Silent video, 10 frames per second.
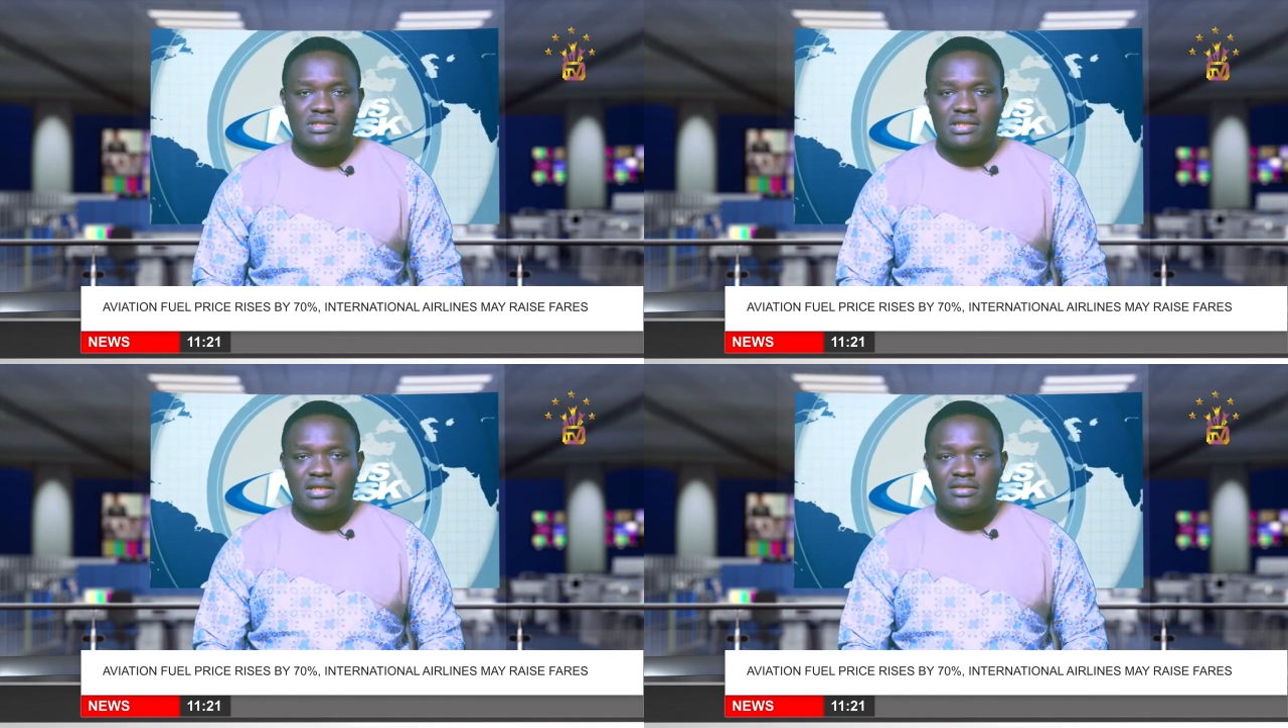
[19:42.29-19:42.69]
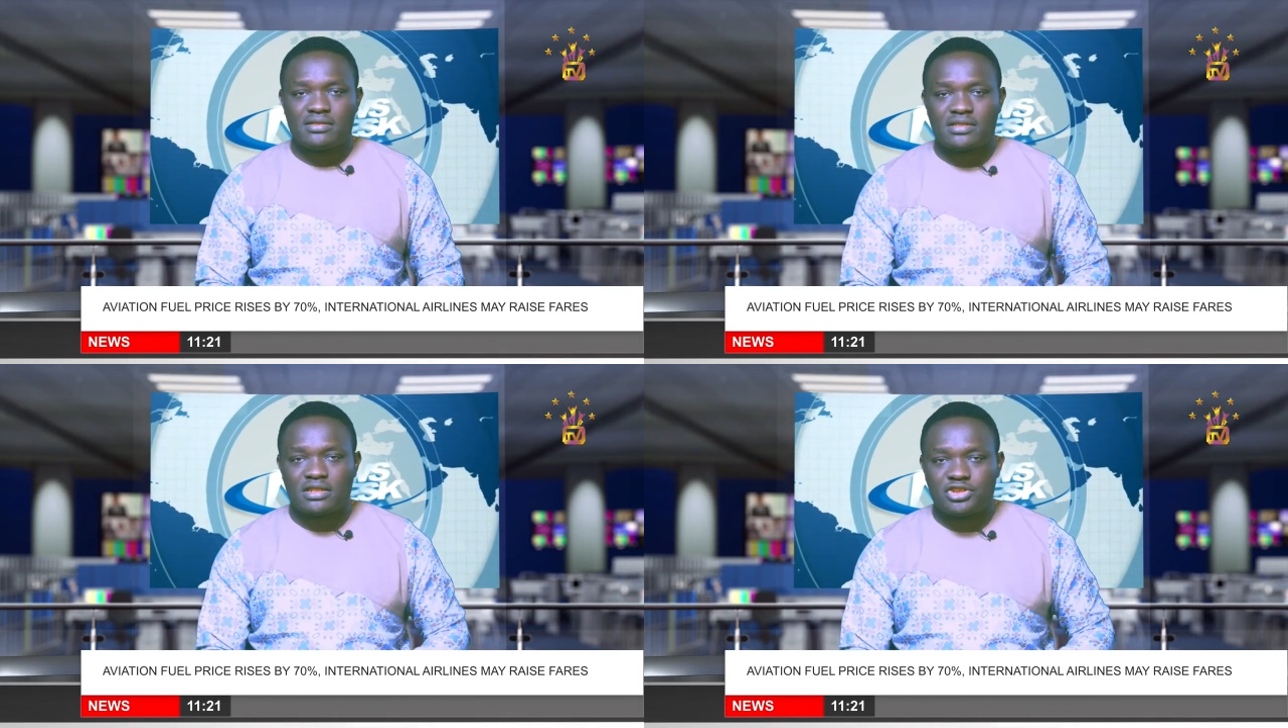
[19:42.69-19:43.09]

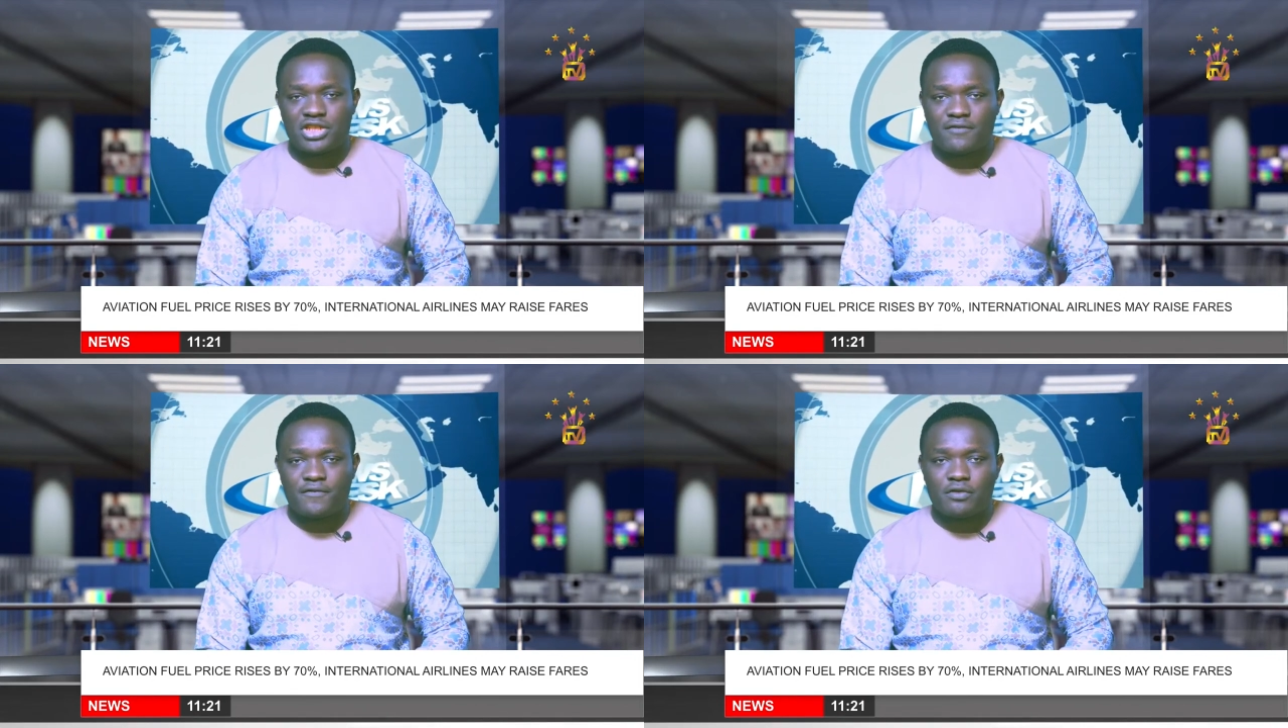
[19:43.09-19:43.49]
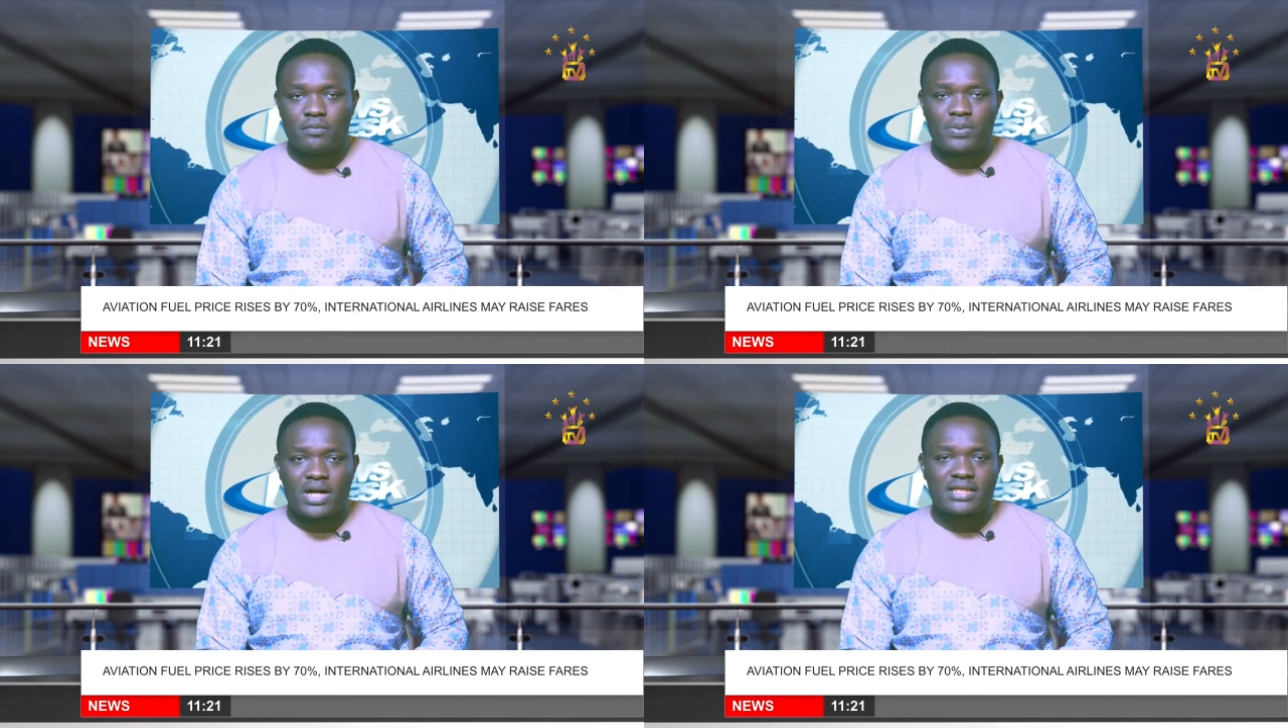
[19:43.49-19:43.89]
says that jet fuel
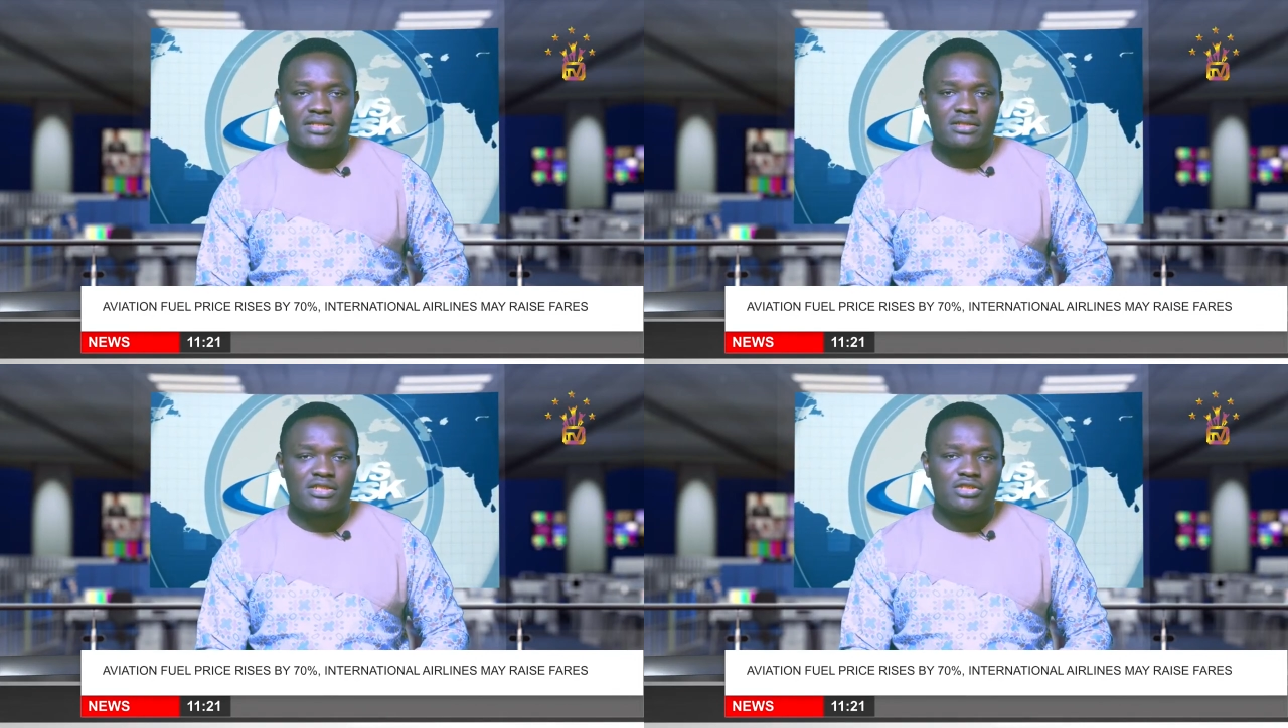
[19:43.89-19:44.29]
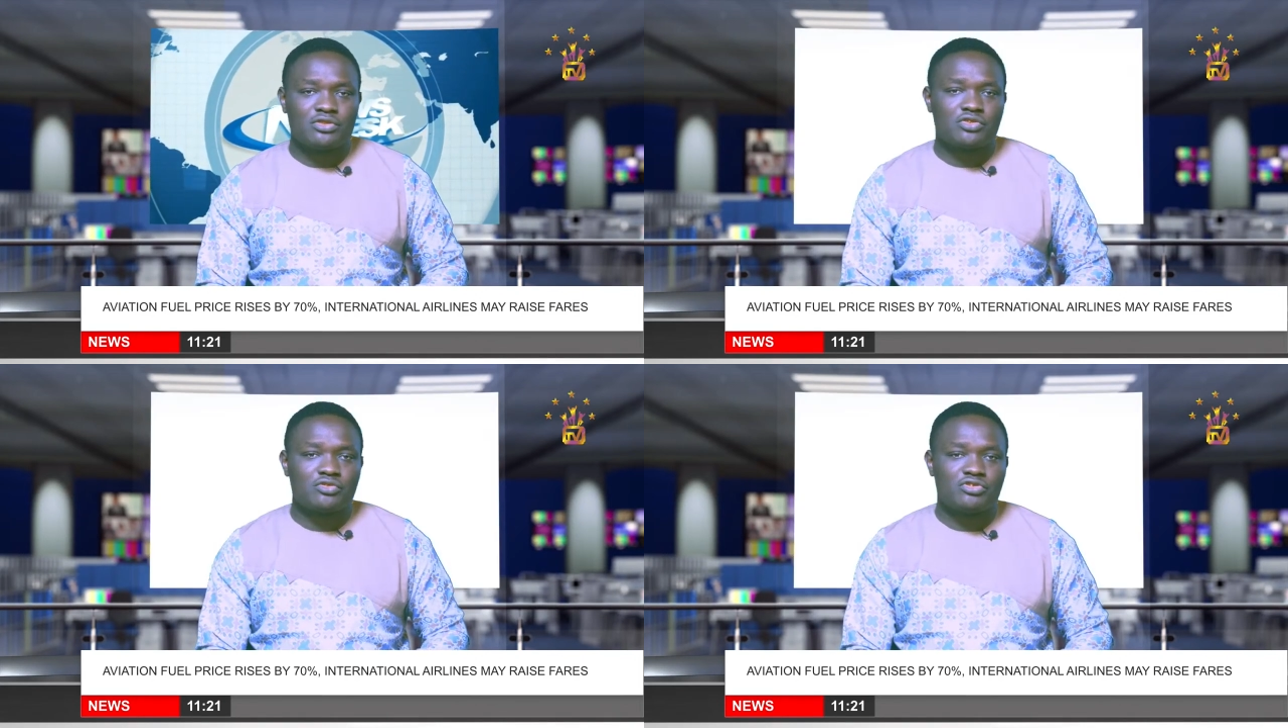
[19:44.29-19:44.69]
prices
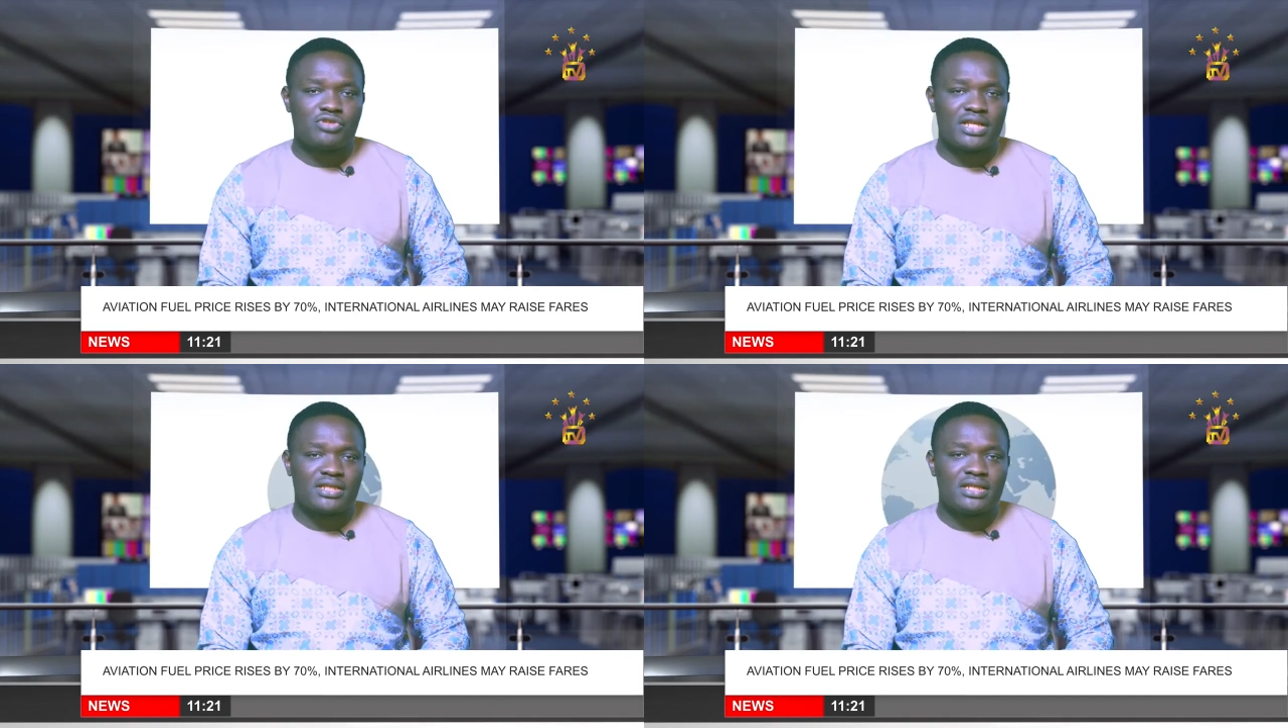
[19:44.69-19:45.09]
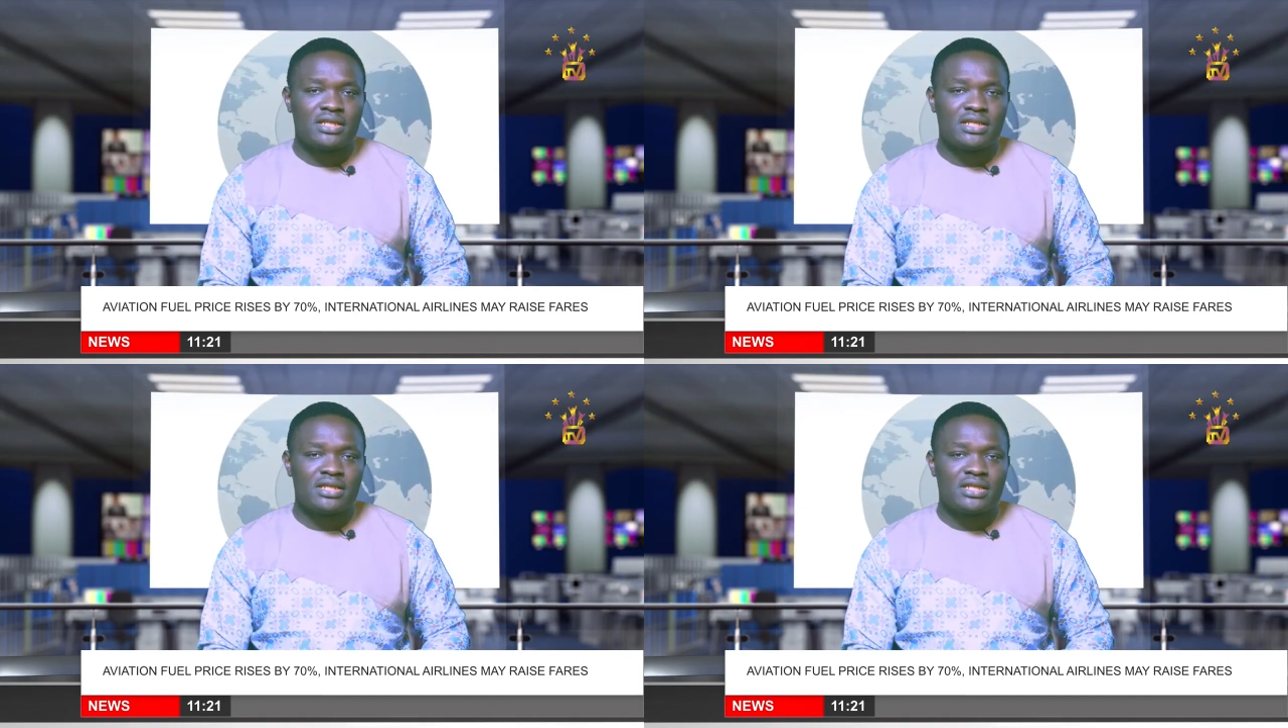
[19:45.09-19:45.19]
continued to trend